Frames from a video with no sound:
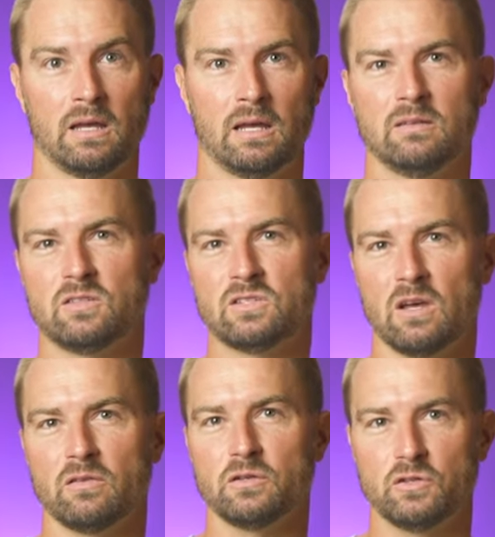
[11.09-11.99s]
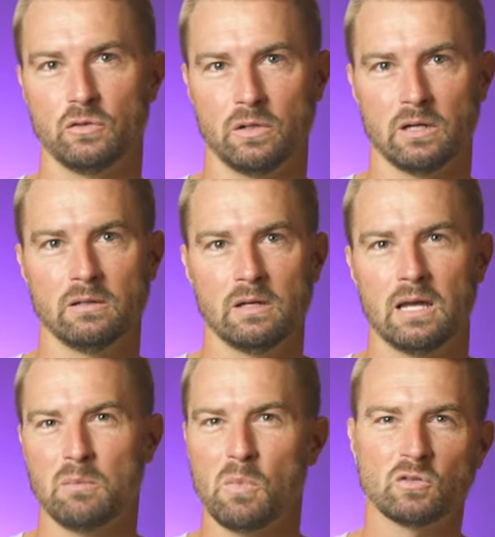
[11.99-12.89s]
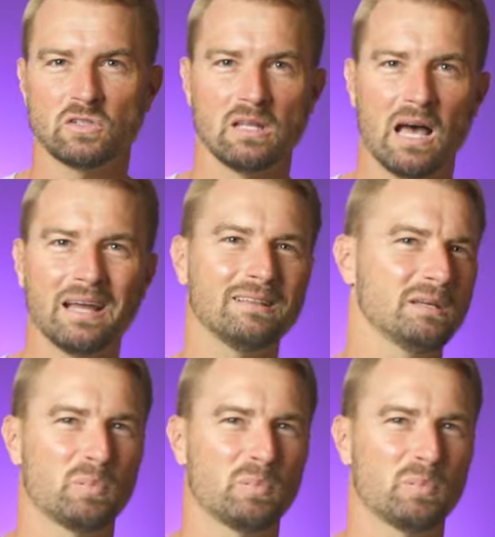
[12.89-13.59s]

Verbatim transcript: in southern Judah and most likely